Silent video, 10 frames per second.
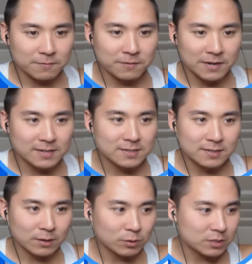a fight,
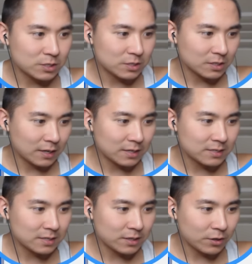that was just like
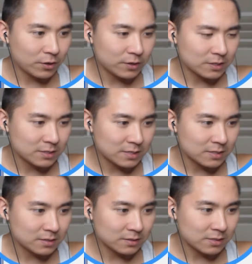sit there and just
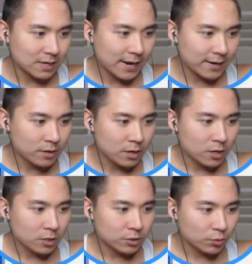instantly die.
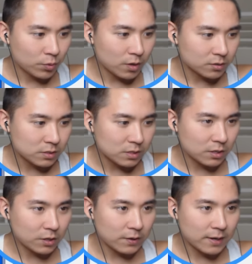So we're also going
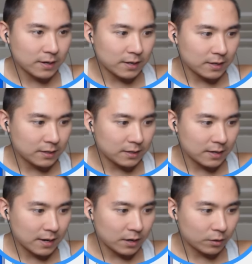to go ahead and
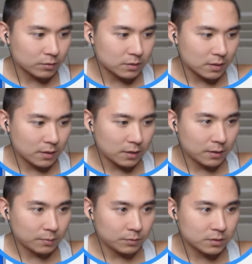get out,
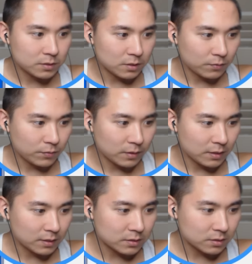um, let's see if we can
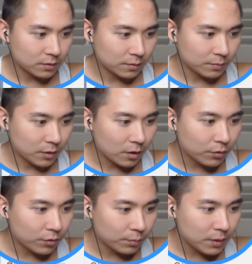get some
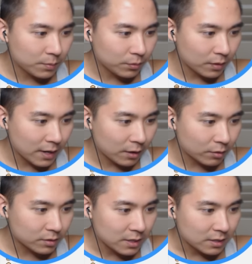other people
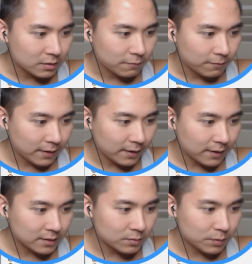out to fight
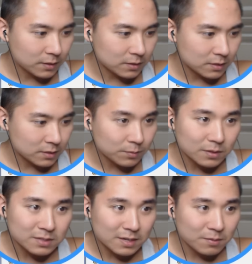against because
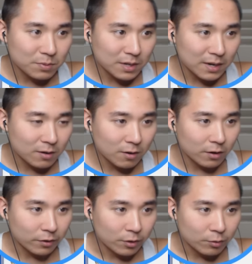sometimes it can be kind of
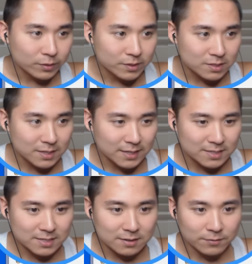hard. Let's just get
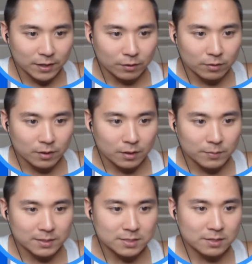Steve out. Come on,